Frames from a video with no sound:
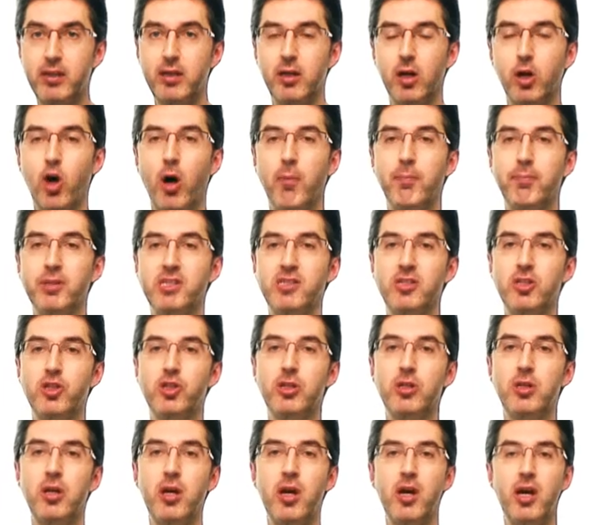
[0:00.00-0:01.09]
media
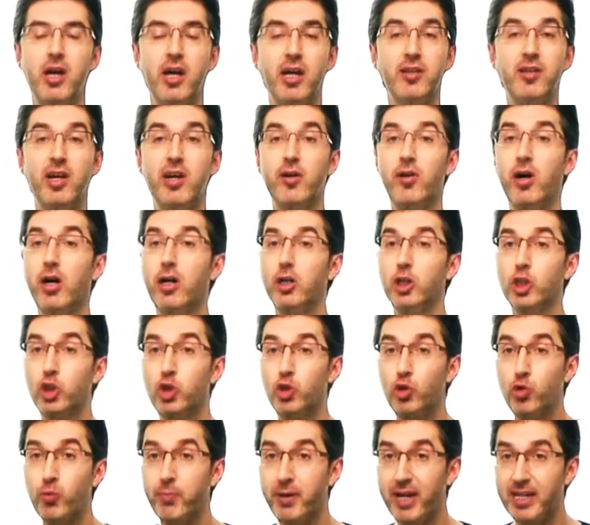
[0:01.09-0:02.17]
composition, there are
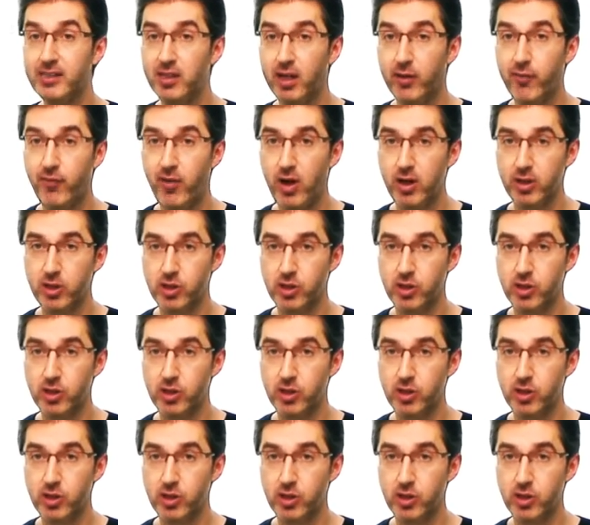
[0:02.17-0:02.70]
two basic